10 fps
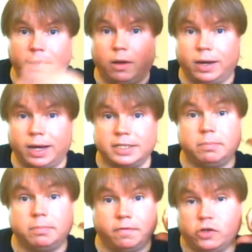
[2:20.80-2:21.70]
day long as
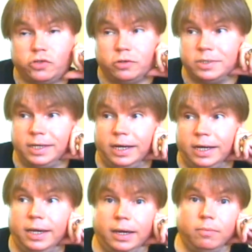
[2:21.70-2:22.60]
a professional
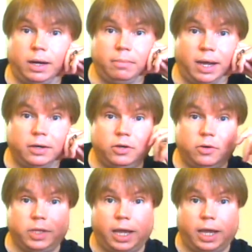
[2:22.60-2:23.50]
psychic. And when I'm not
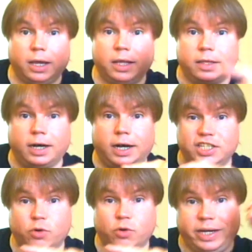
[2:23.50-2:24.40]
doing that, then I
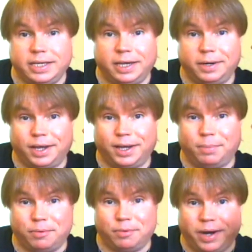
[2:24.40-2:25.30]
squeeze in
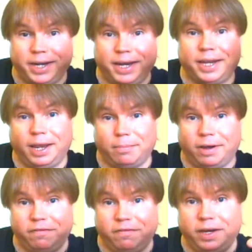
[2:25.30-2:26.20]
my writing and
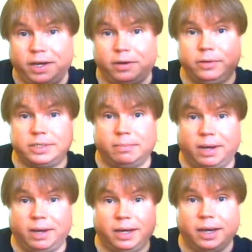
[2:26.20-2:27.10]
my videos
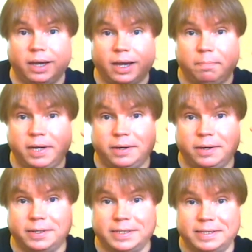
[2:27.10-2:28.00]
and my
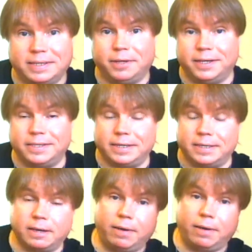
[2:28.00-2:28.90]
appearances at places. So